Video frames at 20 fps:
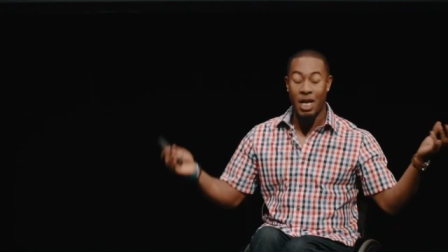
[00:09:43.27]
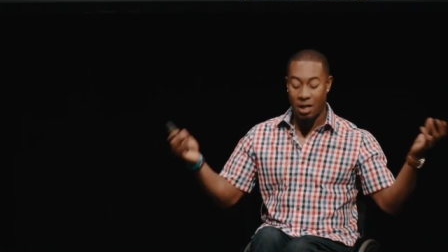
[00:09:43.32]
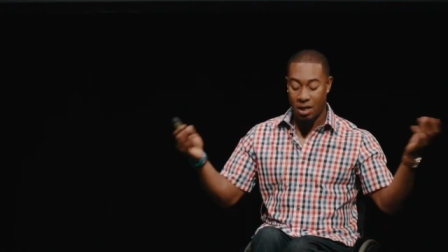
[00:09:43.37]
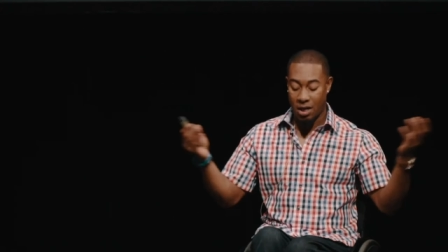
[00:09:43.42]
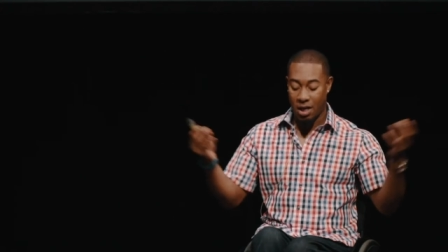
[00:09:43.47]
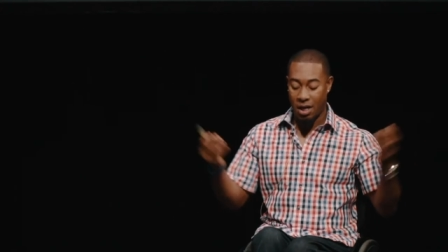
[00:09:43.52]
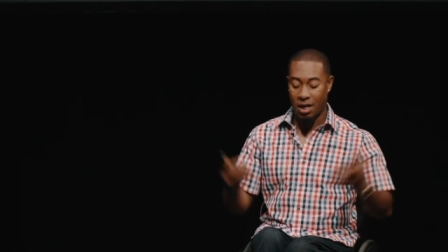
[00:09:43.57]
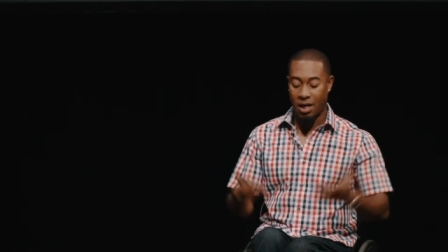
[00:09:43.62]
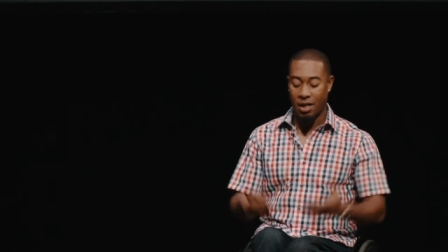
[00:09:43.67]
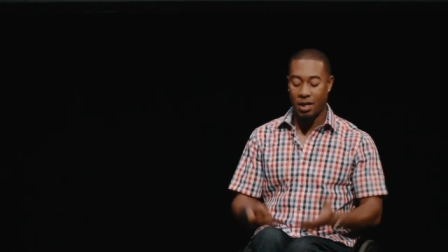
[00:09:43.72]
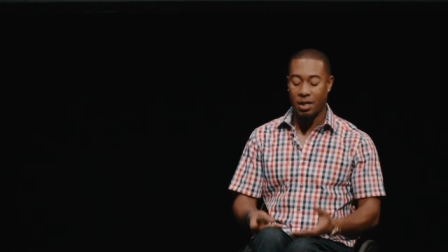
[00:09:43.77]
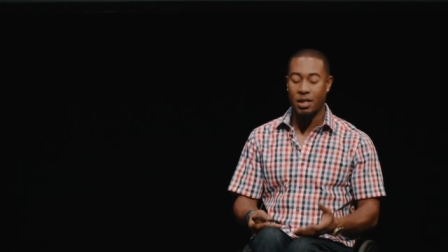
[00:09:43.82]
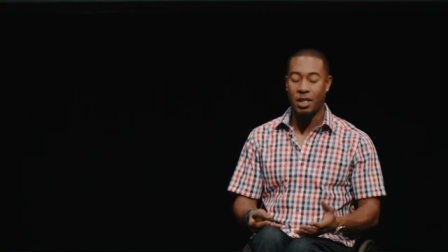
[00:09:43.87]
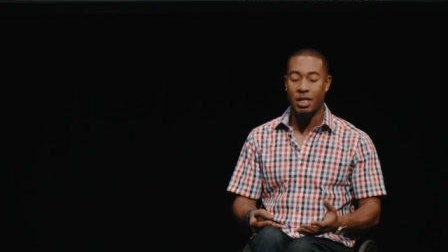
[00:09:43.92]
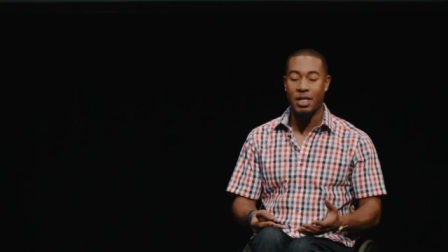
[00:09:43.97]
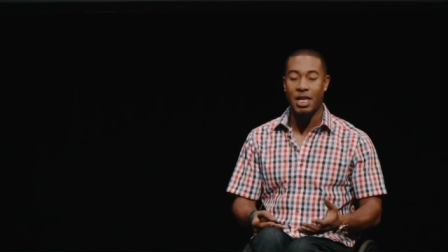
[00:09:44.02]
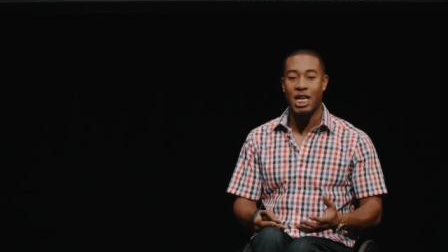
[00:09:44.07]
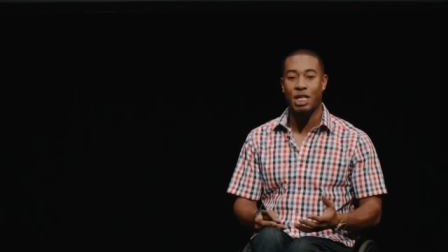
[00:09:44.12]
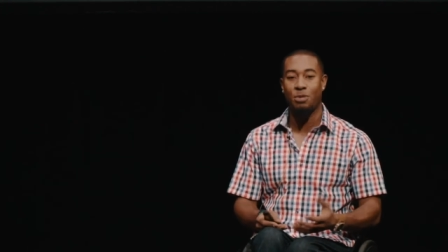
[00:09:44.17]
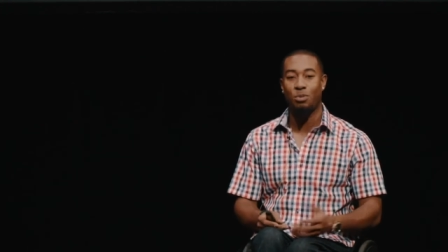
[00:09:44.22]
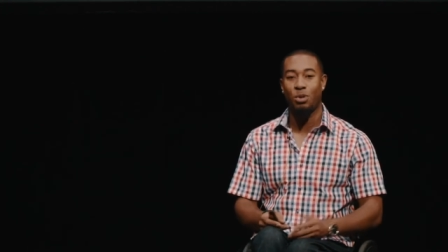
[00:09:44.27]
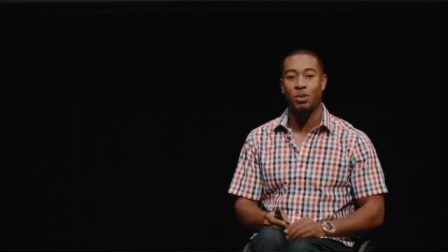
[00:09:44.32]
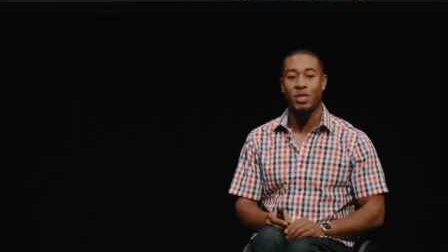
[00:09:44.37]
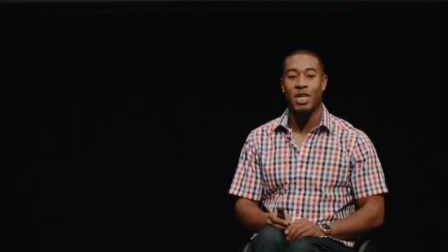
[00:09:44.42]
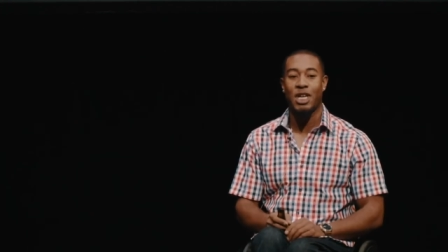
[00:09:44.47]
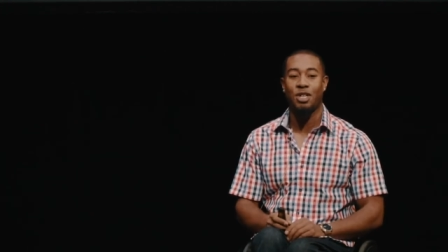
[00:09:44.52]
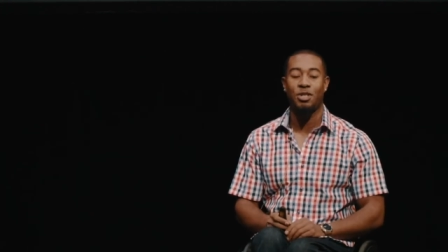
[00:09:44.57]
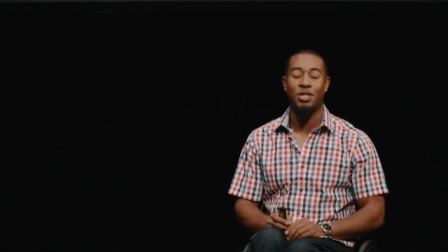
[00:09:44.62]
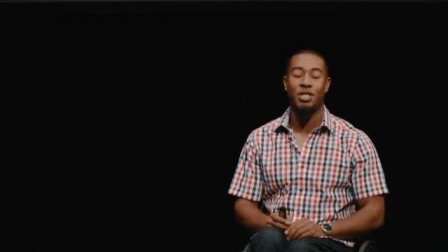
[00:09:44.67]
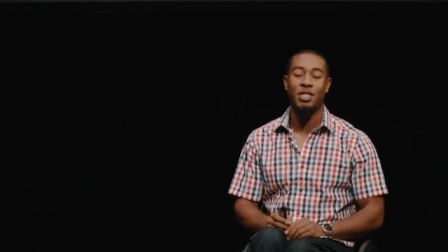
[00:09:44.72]
and the dashboard was
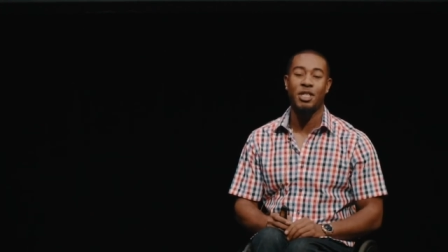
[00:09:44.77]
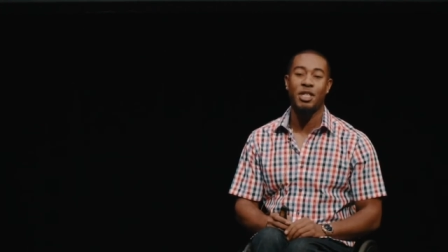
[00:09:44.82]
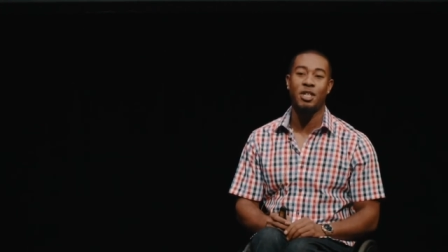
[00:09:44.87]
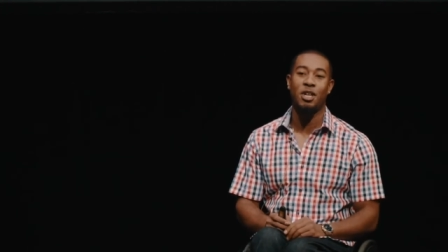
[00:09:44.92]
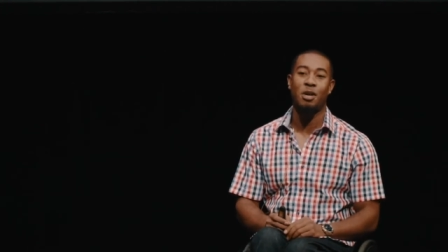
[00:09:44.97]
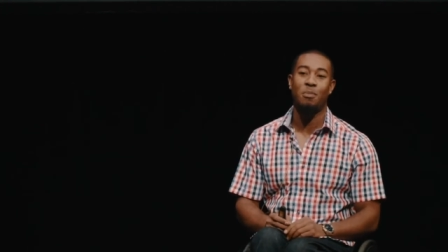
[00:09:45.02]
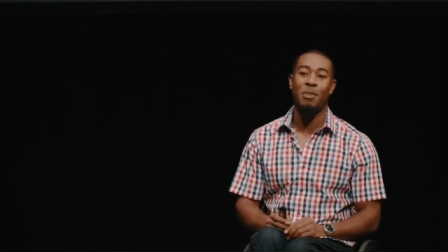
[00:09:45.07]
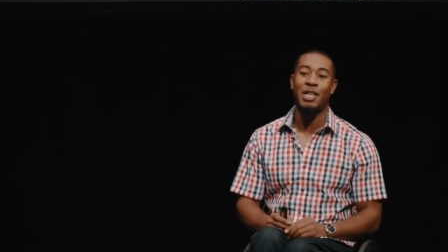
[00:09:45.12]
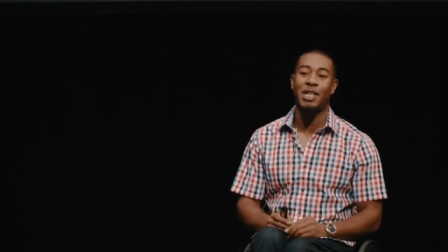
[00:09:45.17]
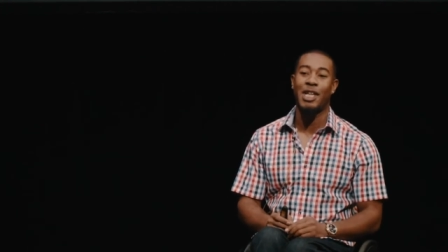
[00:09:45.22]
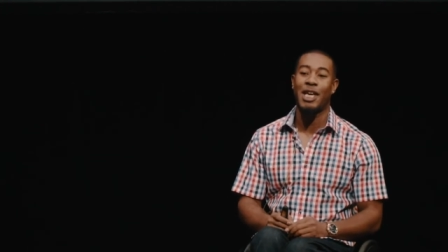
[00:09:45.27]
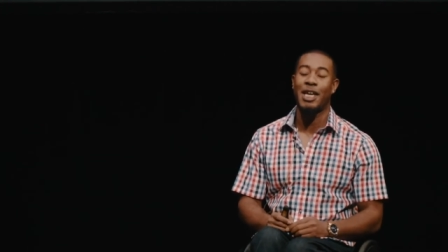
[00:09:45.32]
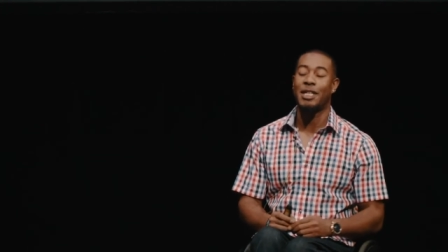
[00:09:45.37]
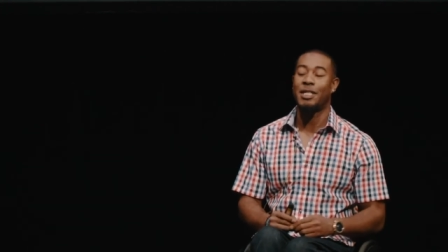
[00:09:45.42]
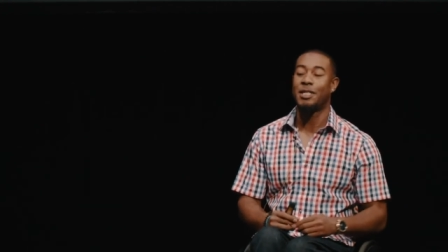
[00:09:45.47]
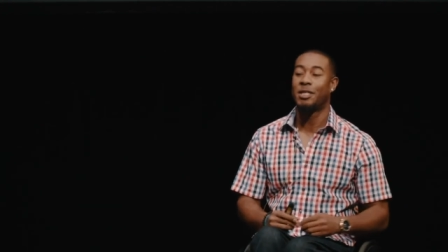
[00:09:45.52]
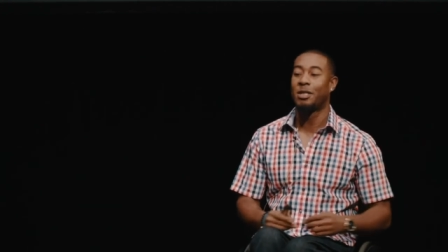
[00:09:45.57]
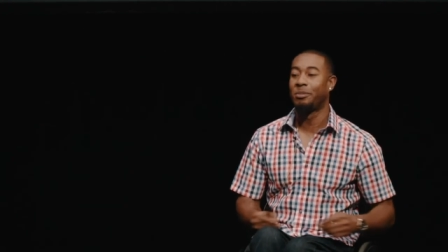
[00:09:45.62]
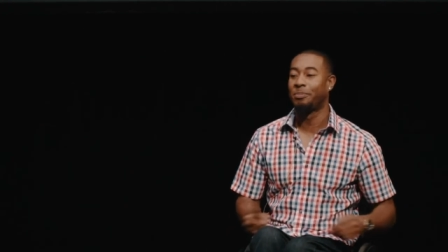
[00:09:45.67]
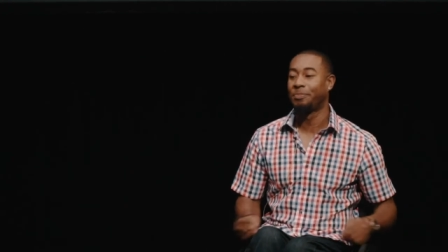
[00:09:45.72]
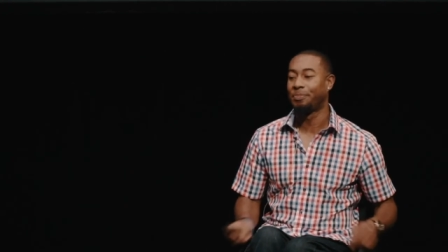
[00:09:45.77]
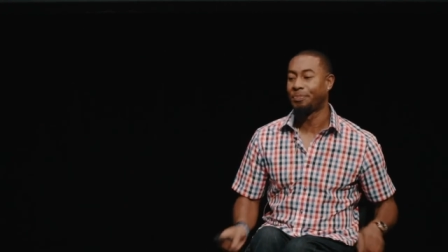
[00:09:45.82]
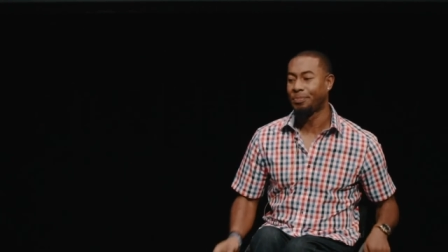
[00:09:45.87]
actually sitting on my legs.